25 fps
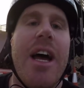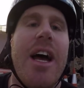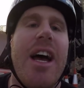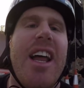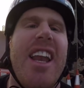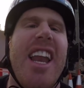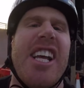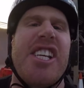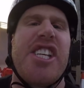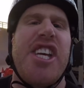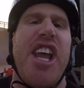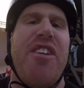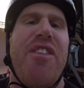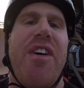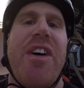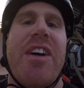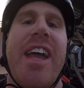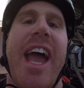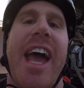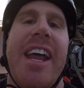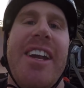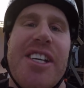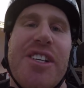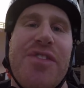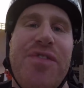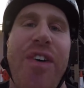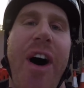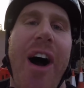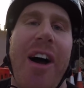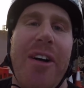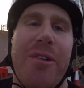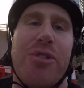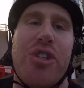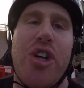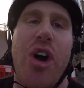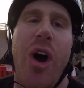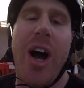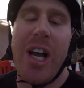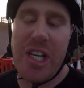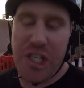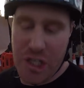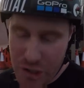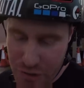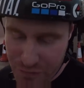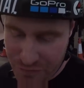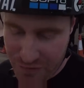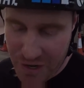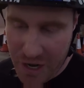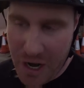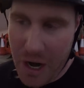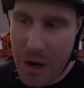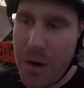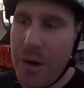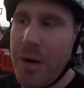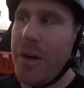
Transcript: let's see if I can get in this finals, guys, just for you.